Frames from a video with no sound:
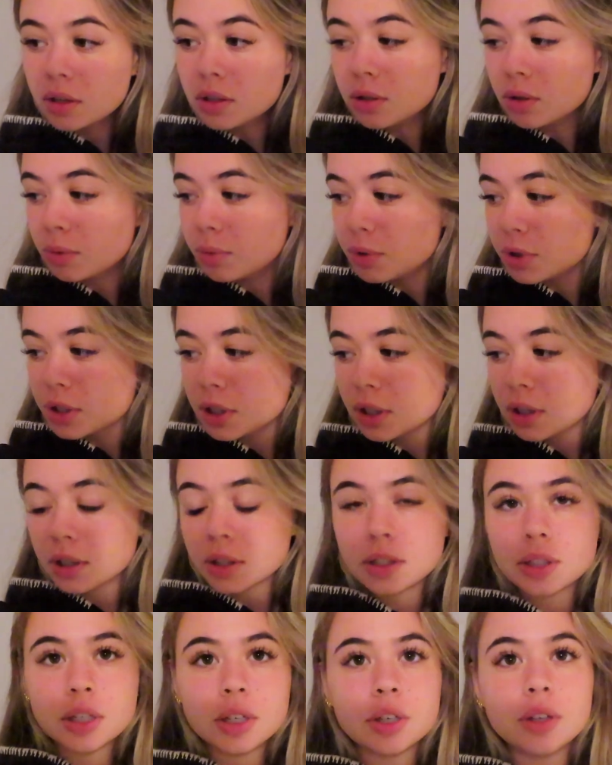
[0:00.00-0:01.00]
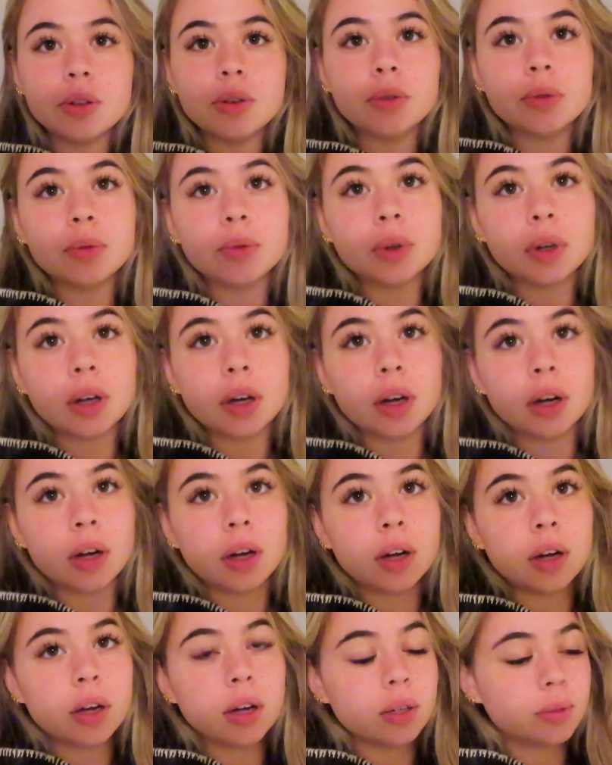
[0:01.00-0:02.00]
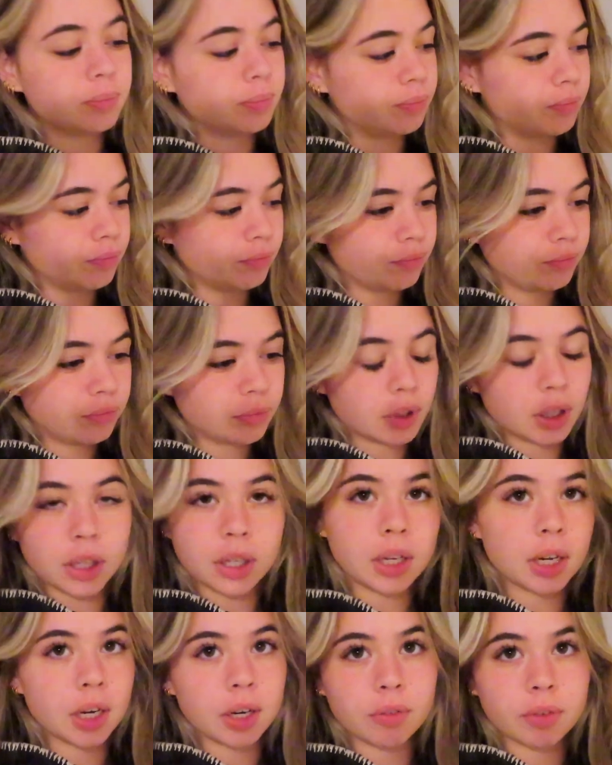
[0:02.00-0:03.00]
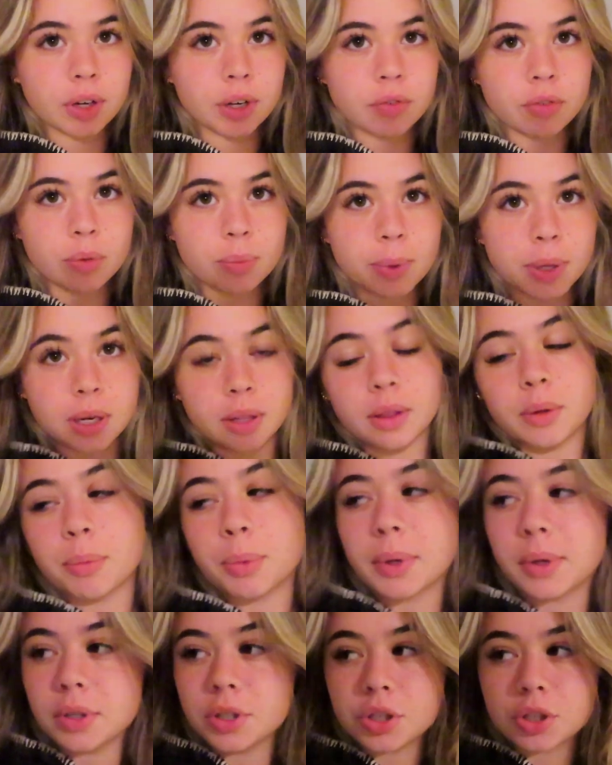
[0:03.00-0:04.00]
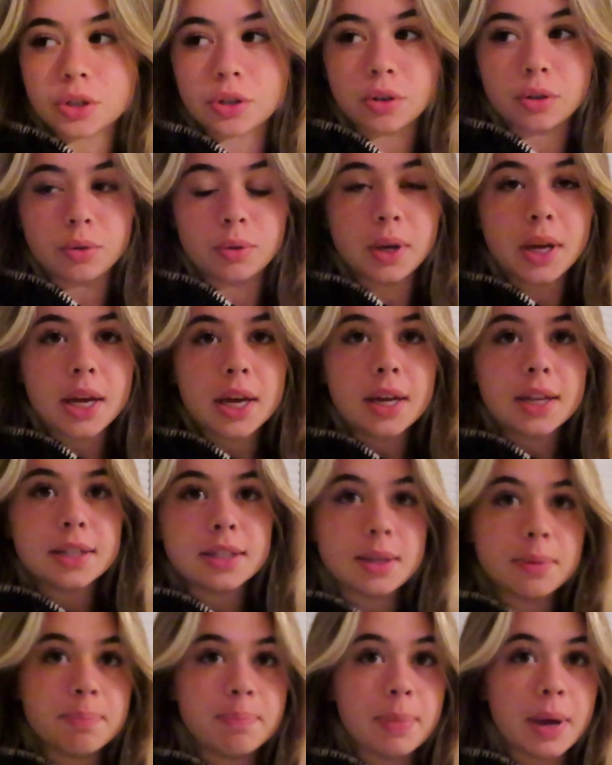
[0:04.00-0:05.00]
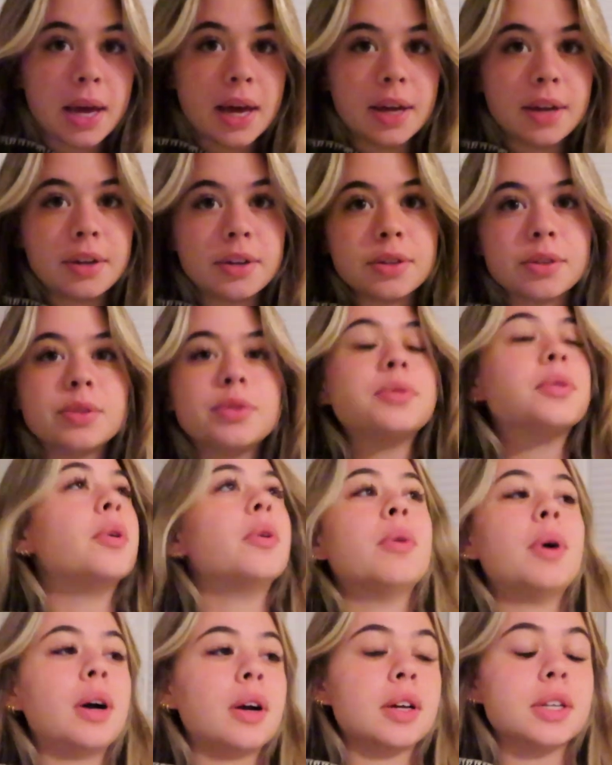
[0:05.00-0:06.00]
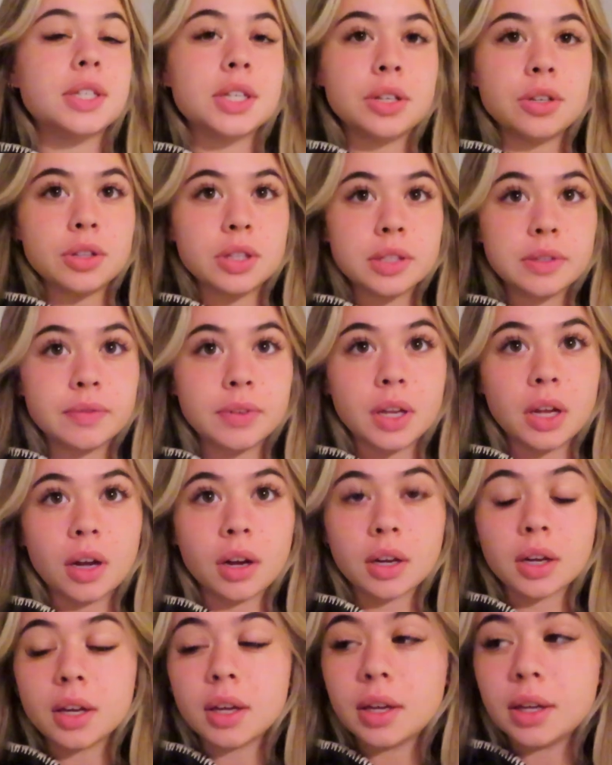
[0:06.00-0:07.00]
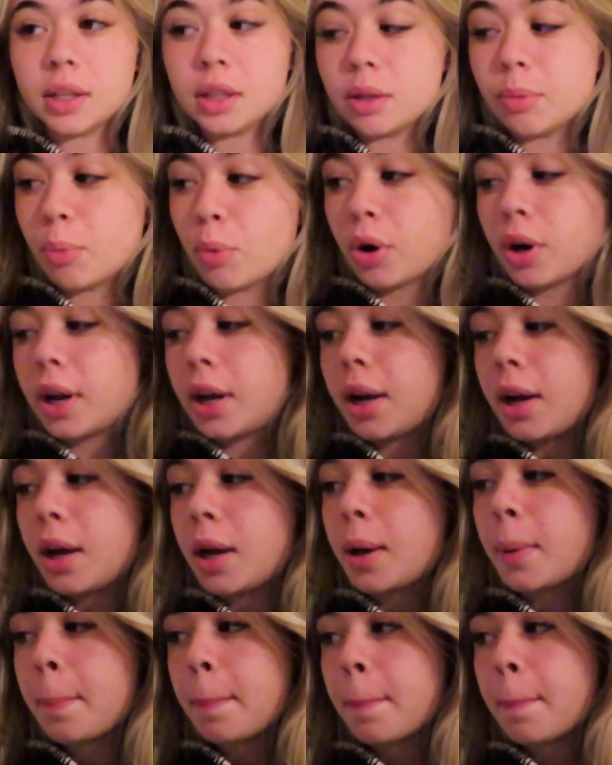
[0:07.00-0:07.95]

So I'm just gonna continue like getting ready for bed and then probably just go to bed. So I'll continue this vlog in the morning